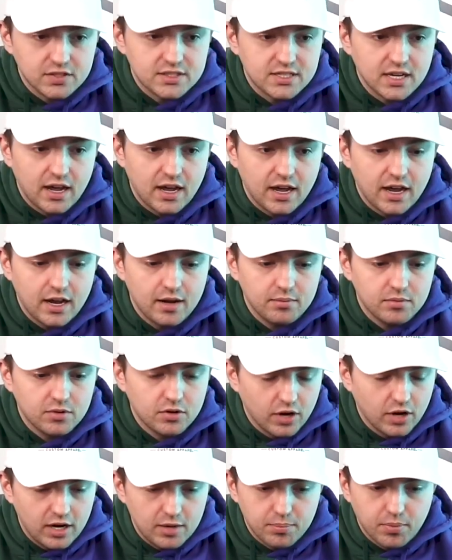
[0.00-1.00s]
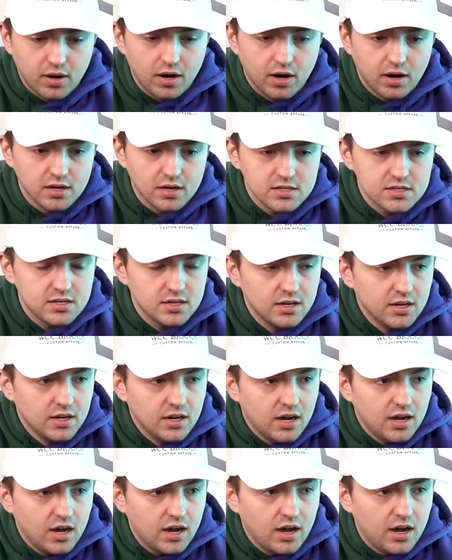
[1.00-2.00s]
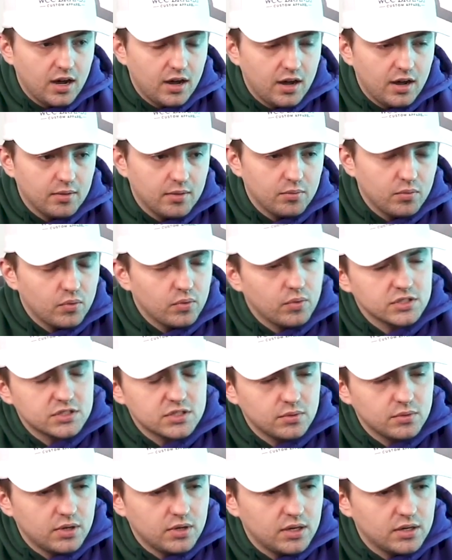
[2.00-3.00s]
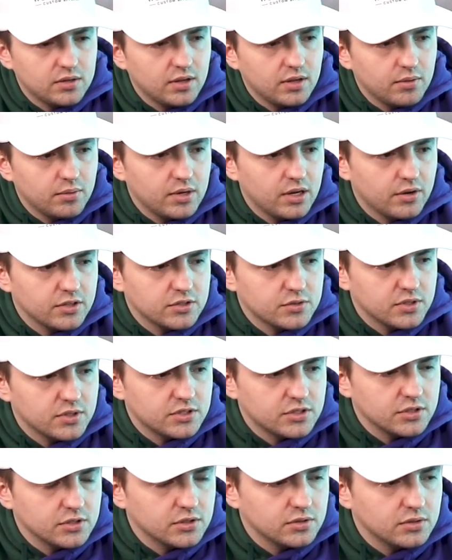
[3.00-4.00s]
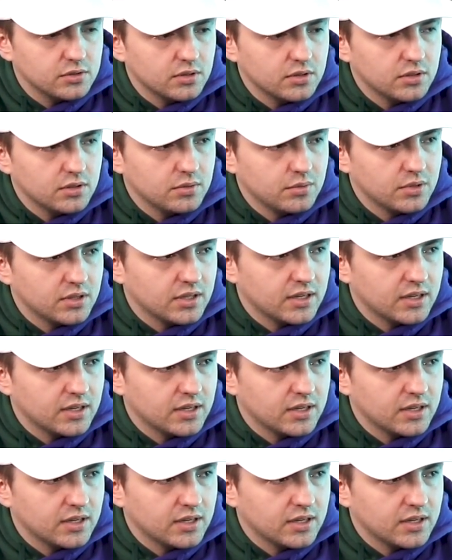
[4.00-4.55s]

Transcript: a time. Great bars. What's the one that we always went to? The